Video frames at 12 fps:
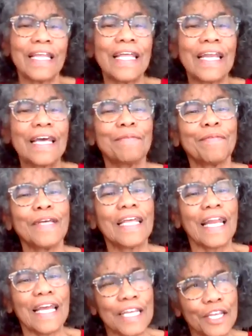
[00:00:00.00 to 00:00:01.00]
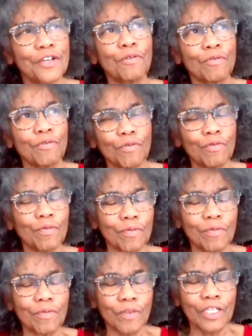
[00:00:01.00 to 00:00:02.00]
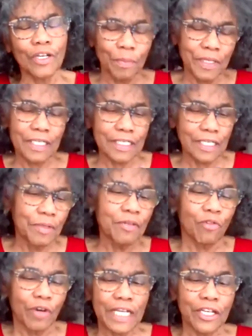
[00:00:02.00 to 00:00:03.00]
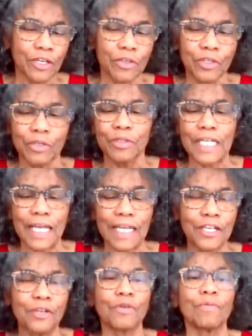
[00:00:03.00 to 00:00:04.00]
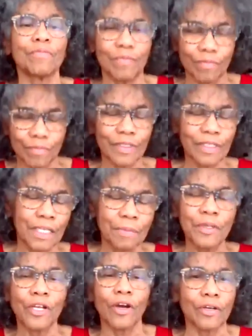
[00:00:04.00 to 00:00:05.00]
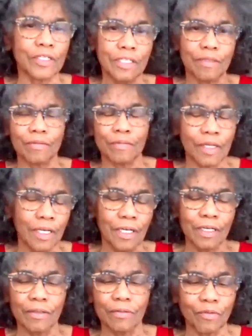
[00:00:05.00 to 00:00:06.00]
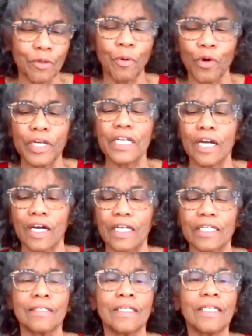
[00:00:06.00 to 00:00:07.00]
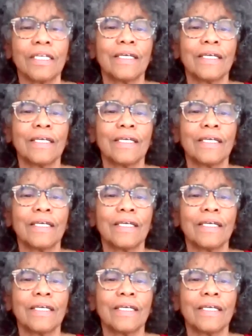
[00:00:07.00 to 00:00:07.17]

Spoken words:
And I hear, you know, because I'm in radio news, I hear NPR's reporting on it.